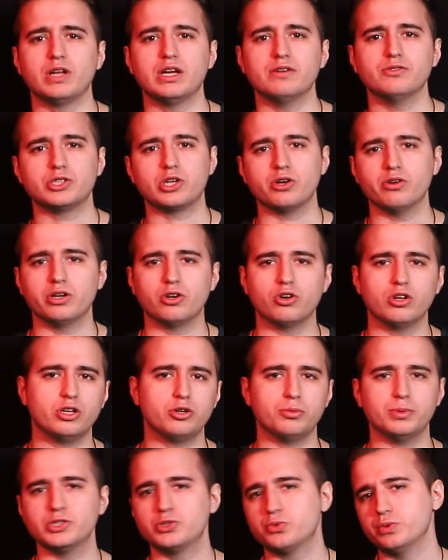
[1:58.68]
flavors going on, a
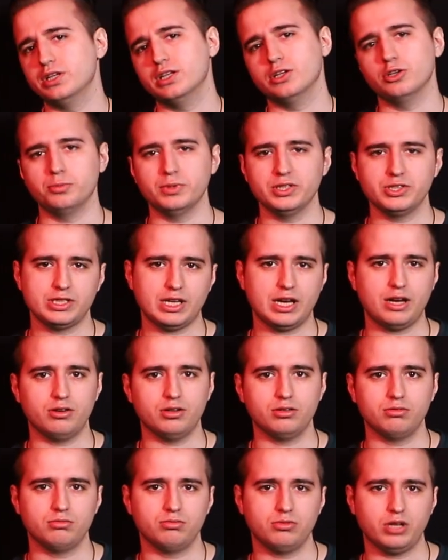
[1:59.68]
little bit sweet, a little bit
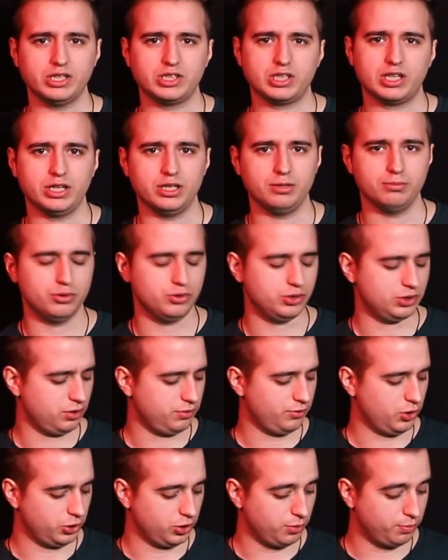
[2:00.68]
sour, nice clean boost to
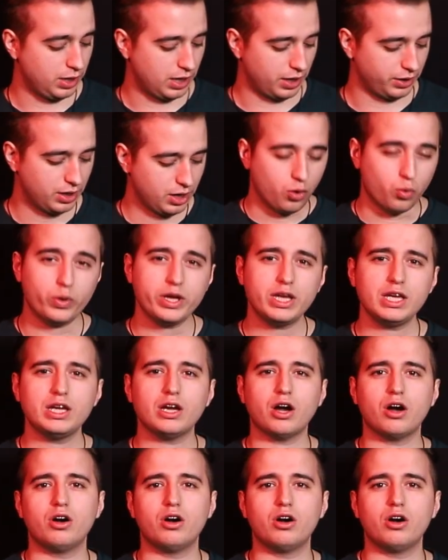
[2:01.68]
the vodka. But we